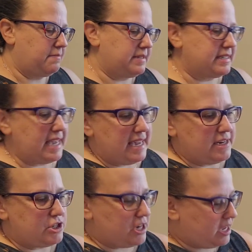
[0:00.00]

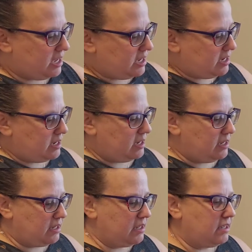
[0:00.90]
sage in
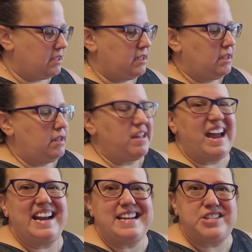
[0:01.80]

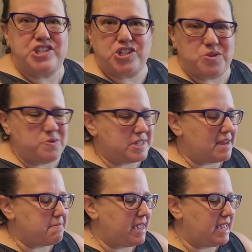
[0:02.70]
any stews
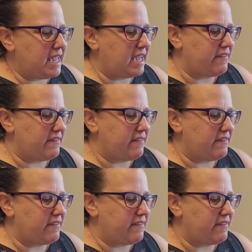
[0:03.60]
I'm making.